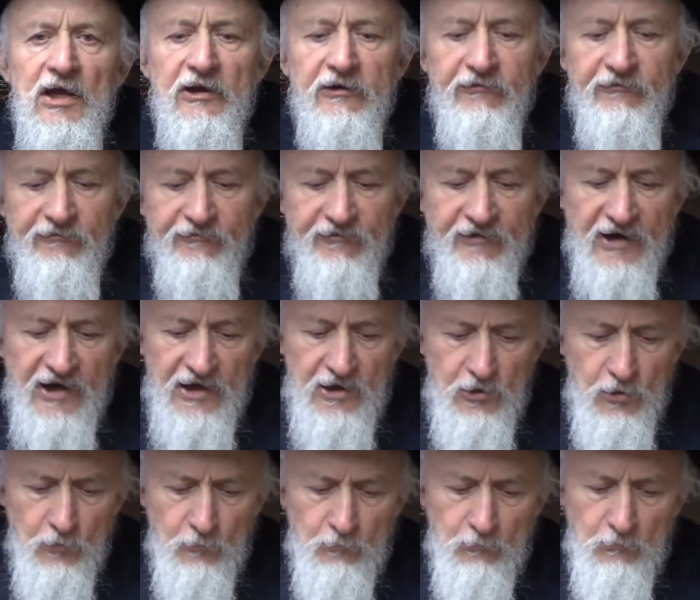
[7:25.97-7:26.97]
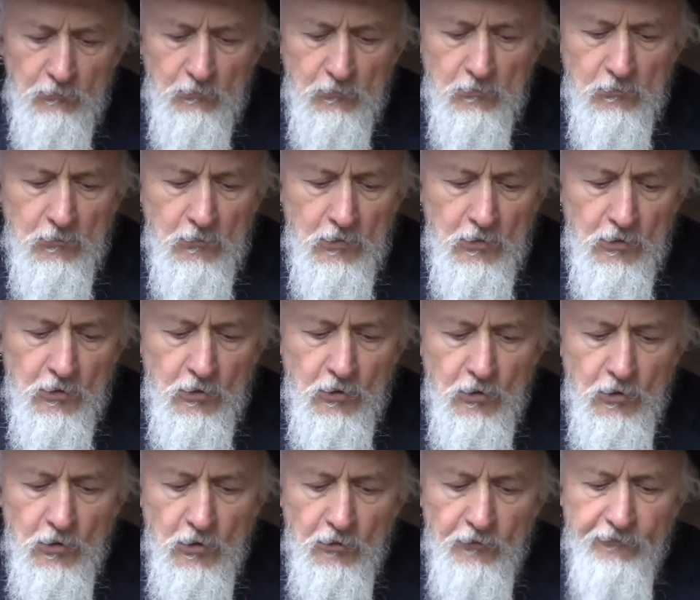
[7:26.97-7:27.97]
a volume
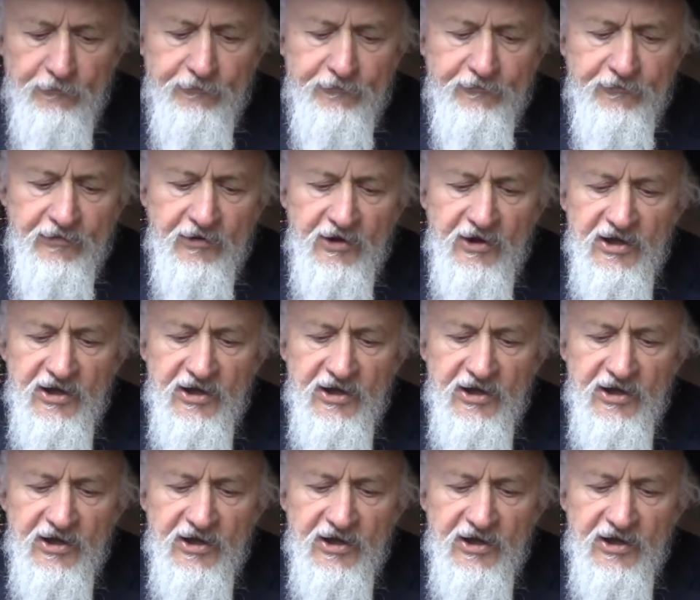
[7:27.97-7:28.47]
of